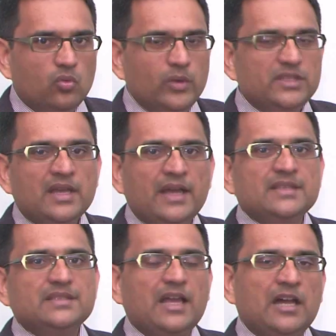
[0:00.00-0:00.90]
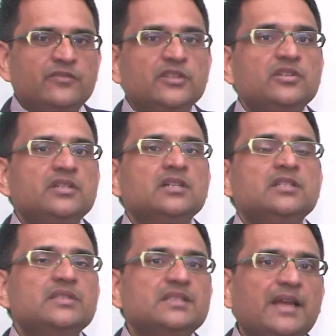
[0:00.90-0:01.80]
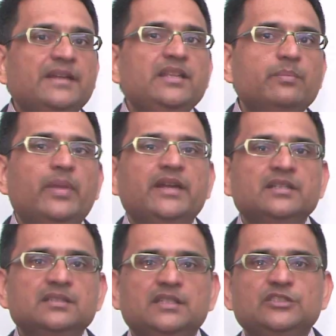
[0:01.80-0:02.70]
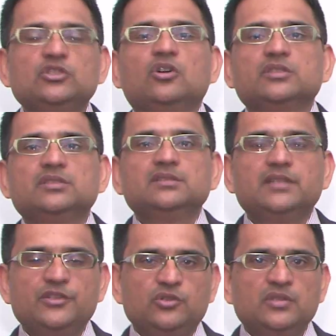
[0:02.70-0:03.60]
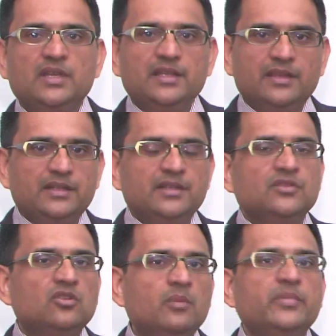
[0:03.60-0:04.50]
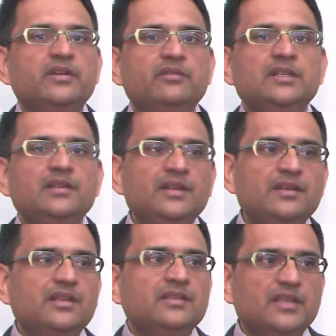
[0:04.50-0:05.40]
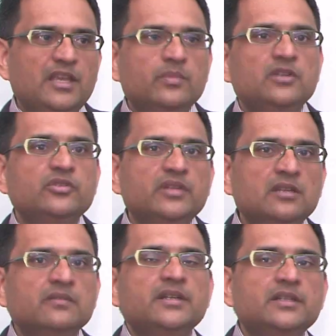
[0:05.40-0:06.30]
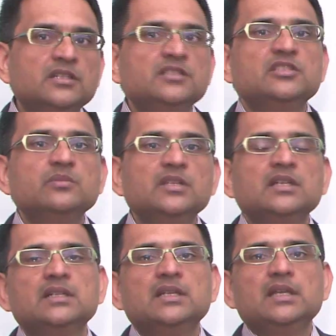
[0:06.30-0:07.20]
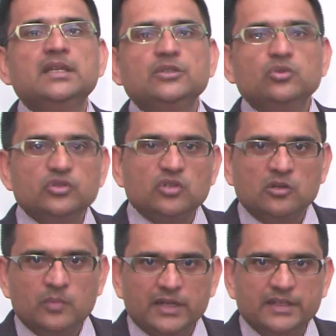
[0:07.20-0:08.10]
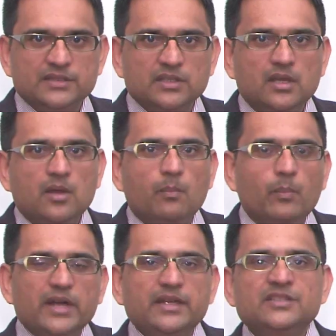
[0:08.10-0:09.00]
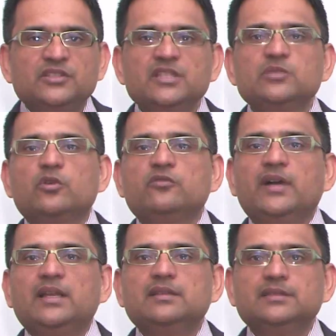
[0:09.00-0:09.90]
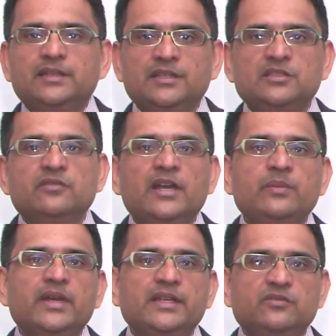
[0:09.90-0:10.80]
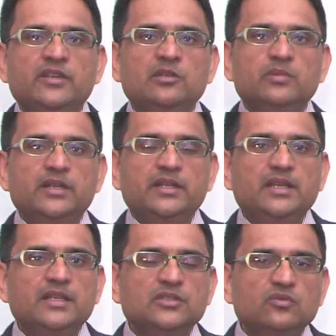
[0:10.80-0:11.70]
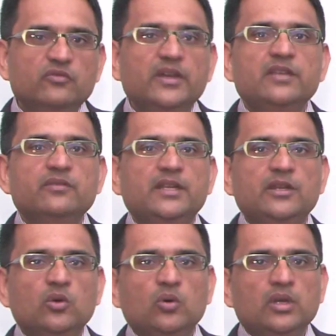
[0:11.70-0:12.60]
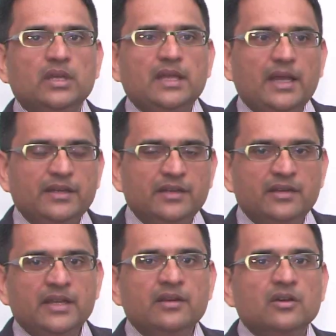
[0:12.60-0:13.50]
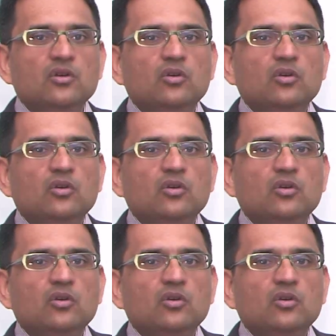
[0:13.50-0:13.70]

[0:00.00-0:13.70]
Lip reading: which has average returns slightly better than stocks. That is to say that it is able to deliver returns similar to stock markets, but its risk profile, that is defined by its variability, is very, very low. And indeed,